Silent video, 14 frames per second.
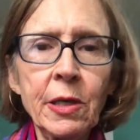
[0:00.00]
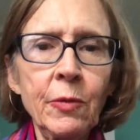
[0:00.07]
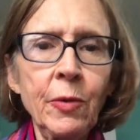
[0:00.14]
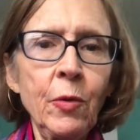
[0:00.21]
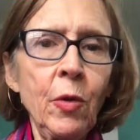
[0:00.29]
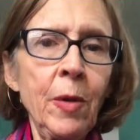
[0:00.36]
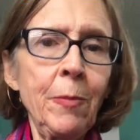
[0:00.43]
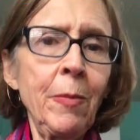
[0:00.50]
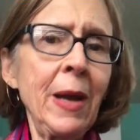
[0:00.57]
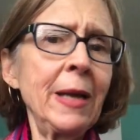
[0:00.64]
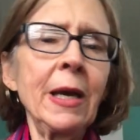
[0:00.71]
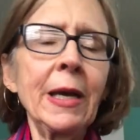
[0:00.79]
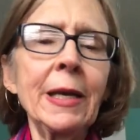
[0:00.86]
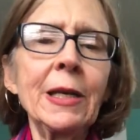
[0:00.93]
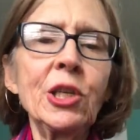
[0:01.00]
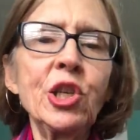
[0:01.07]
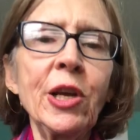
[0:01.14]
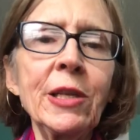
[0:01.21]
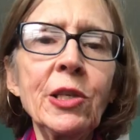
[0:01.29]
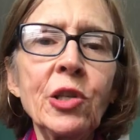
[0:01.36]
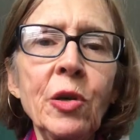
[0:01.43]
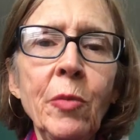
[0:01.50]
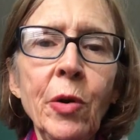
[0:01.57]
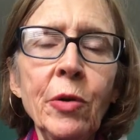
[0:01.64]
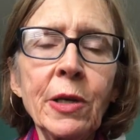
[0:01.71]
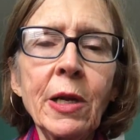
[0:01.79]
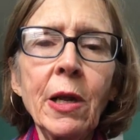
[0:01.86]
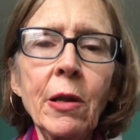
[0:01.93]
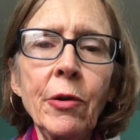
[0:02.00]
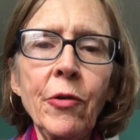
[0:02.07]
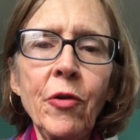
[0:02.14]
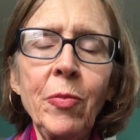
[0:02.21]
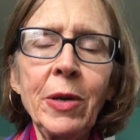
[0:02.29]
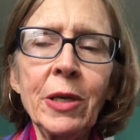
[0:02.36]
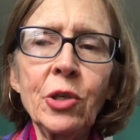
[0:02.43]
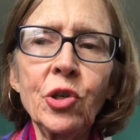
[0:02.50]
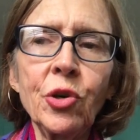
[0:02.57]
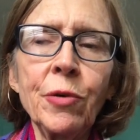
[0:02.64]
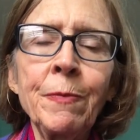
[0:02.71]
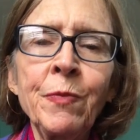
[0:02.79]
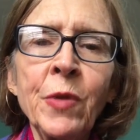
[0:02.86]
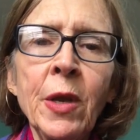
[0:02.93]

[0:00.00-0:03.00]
and we might not get a chance tomorrow to color the picture.